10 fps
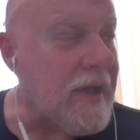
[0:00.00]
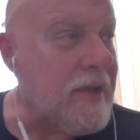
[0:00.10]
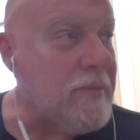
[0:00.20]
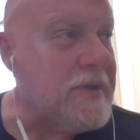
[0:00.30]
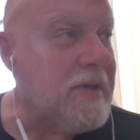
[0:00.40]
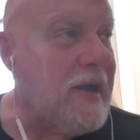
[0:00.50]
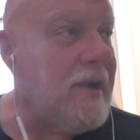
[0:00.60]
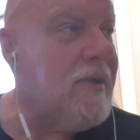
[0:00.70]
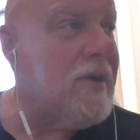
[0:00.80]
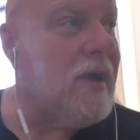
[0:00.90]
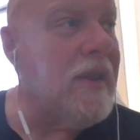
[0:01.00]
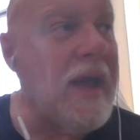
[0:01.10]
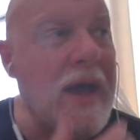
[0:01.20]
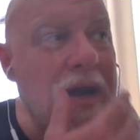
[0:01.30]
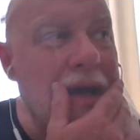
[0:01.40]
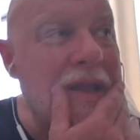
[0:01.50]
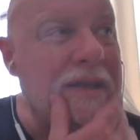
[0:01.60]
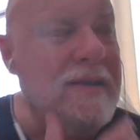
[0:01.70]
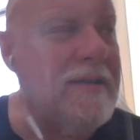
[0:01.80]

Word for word: out how to retire and all that, I